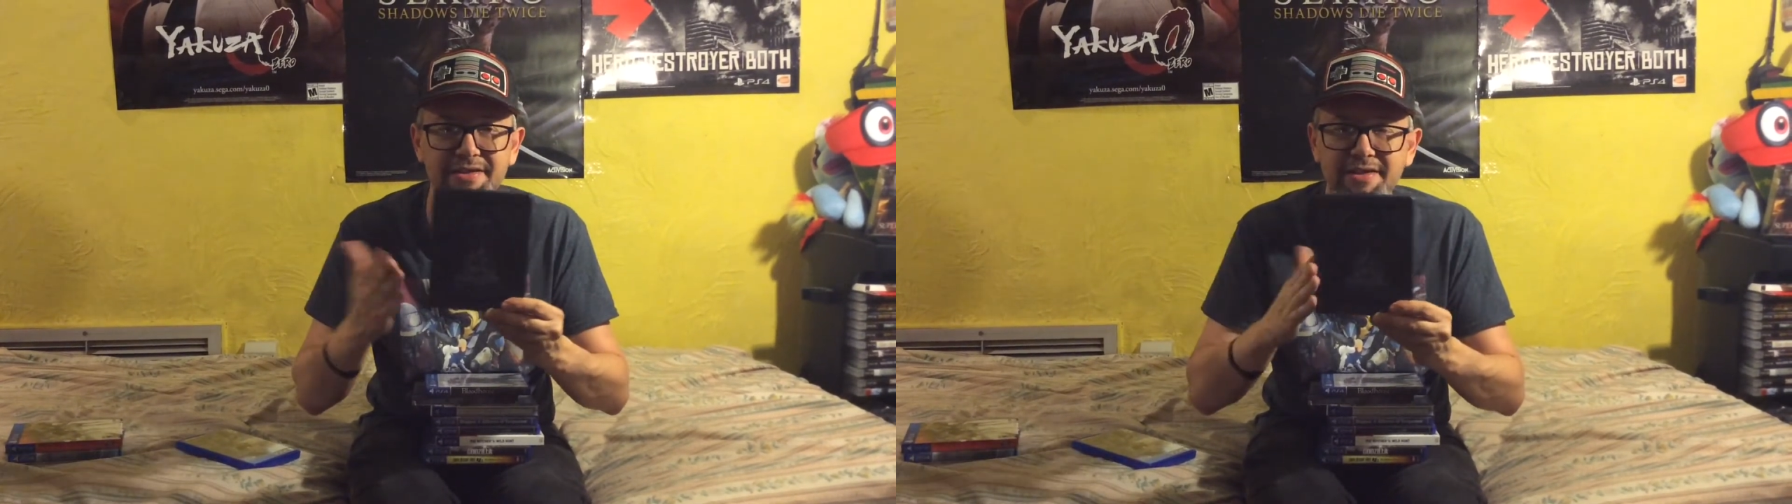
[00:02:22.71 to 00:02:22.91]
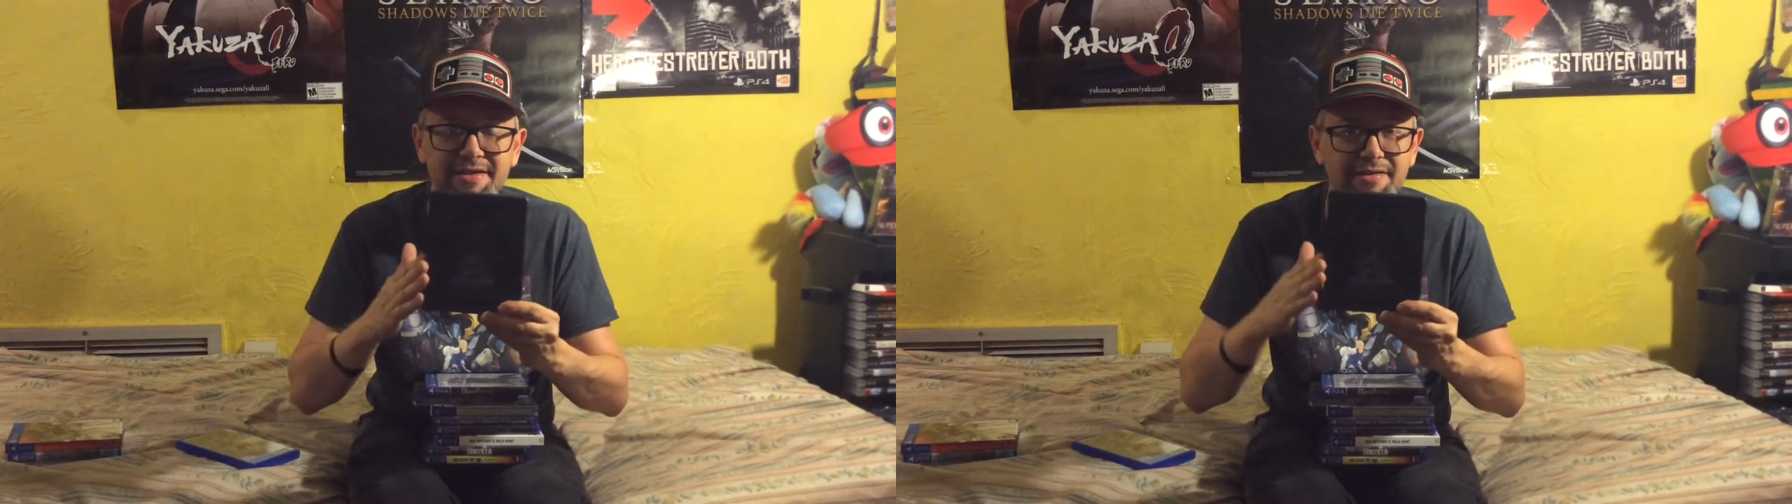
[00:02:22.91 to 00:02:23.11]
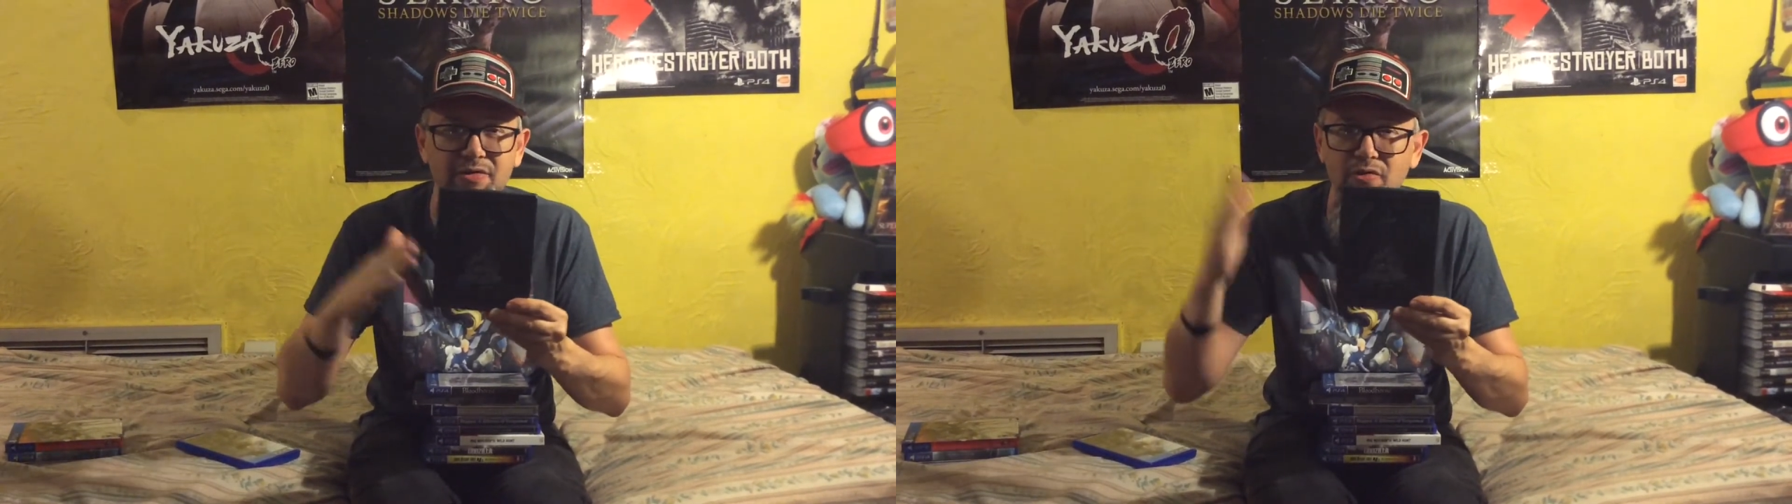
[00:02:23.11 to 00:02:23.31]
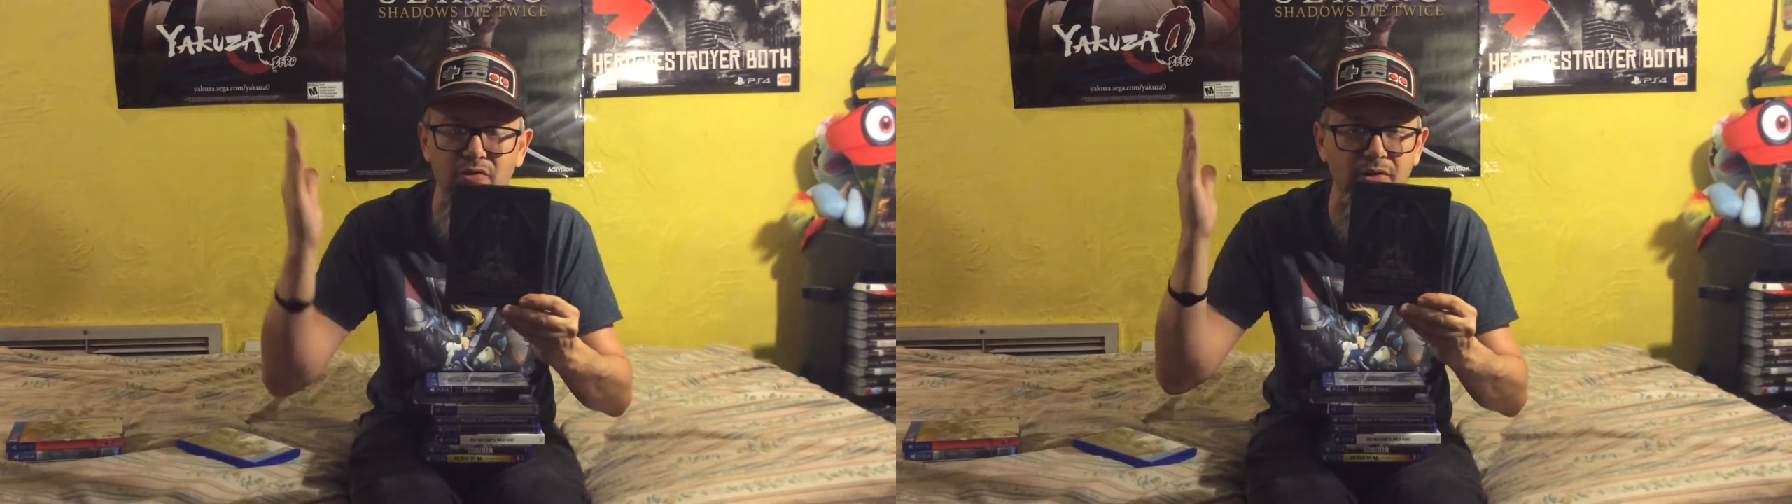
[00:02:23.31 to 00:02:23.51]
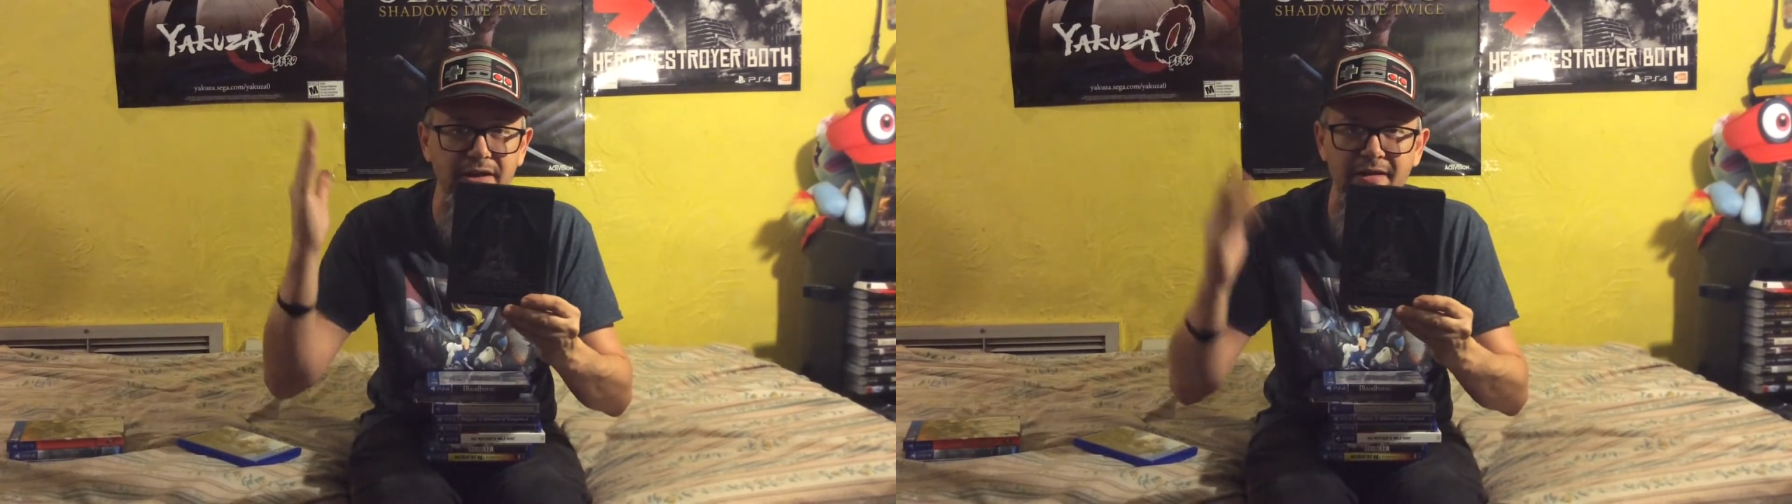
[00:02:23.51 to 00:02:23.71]
Just
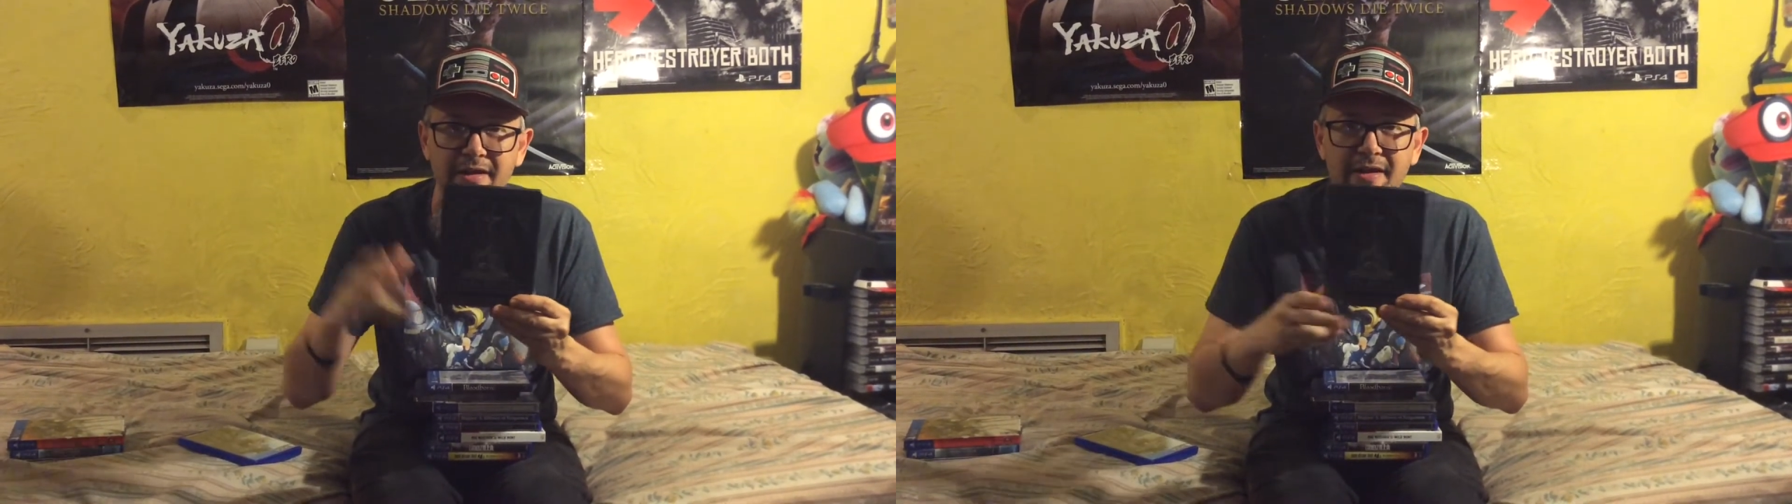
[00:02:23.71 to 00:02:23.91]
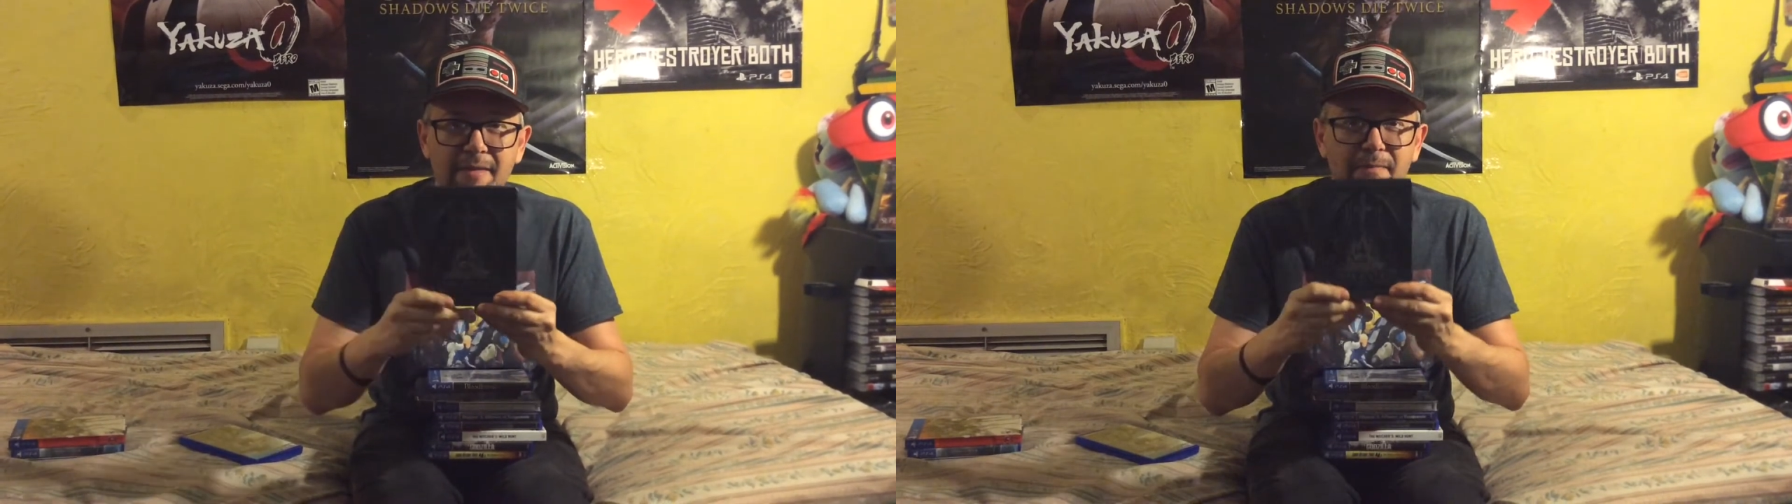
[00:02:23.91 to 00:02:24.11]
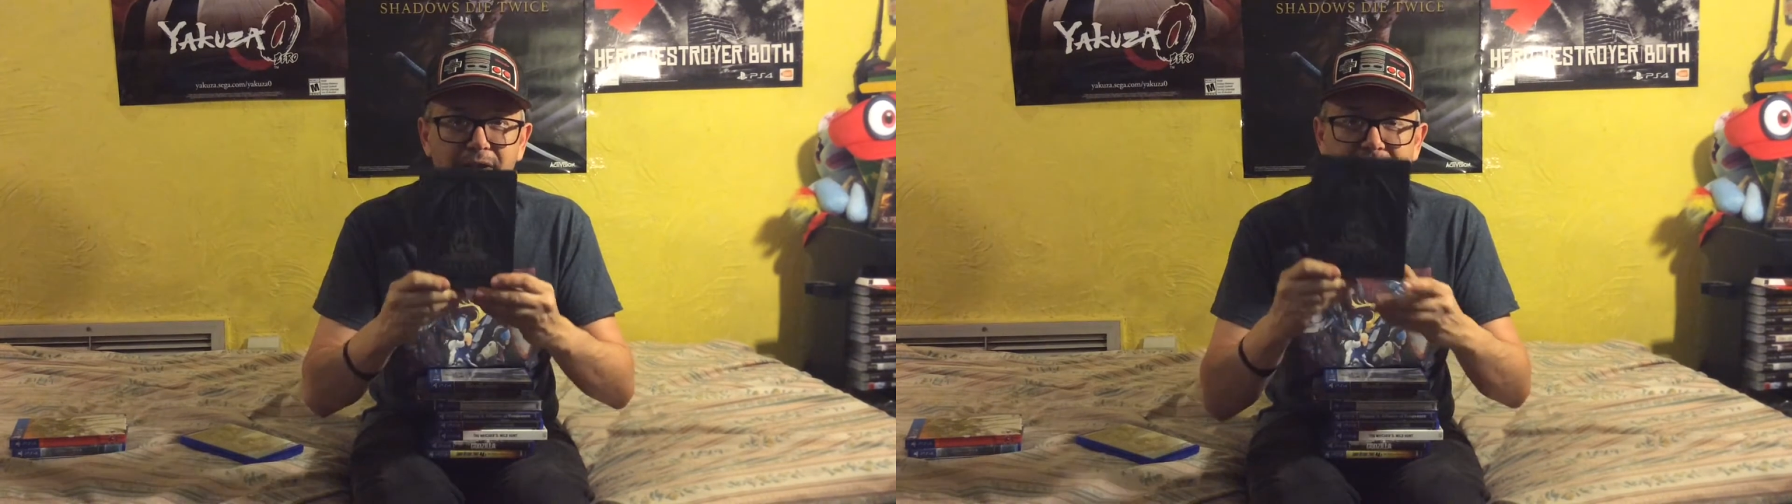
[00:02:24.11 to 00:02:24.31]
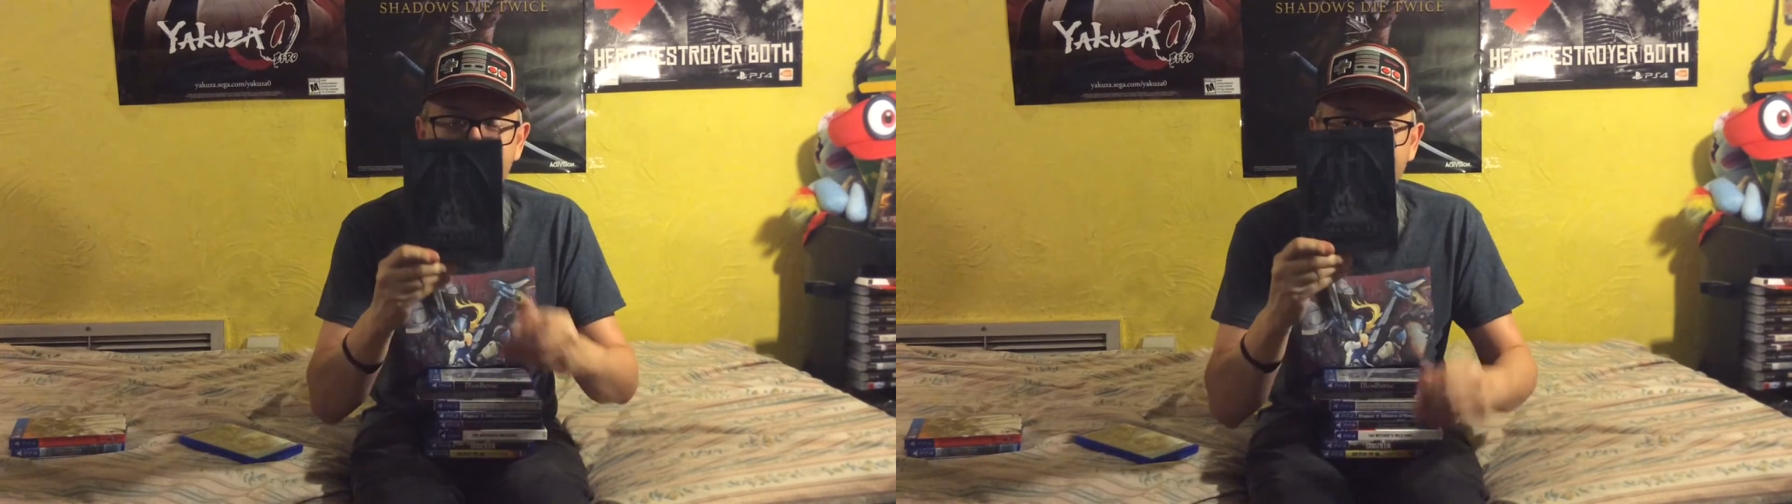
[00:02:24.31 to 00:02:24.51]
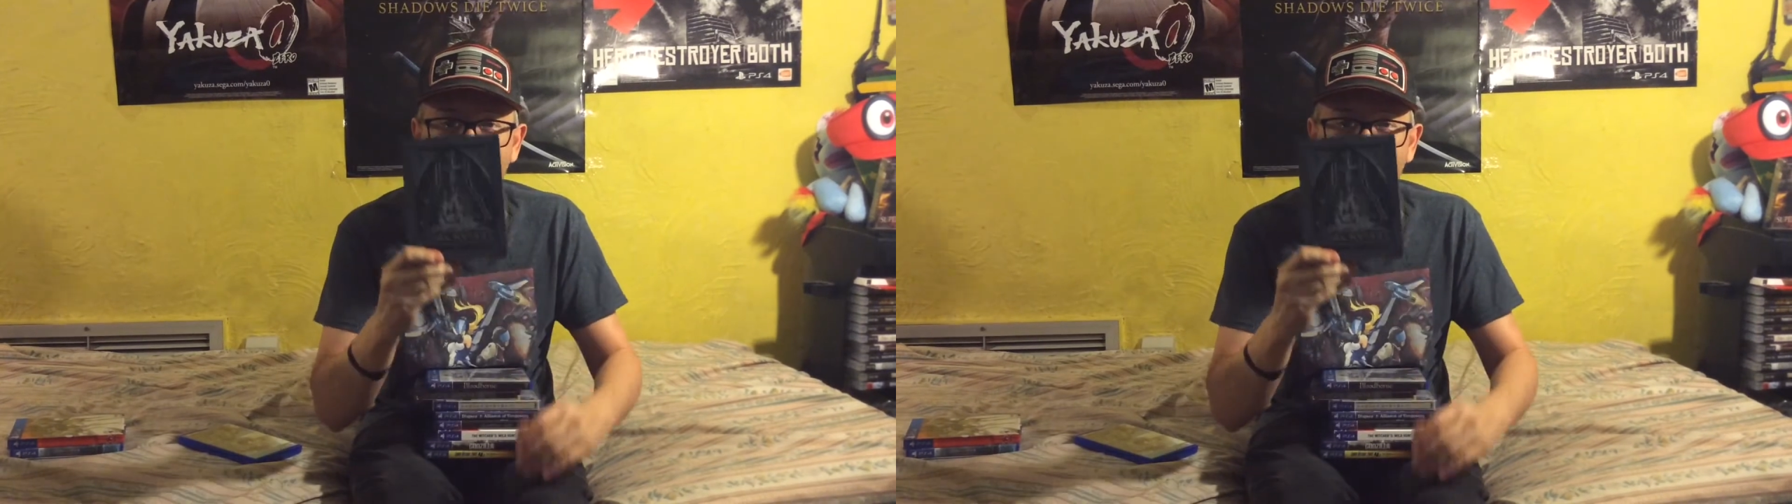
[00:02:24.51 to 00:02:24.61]
Google it. But it's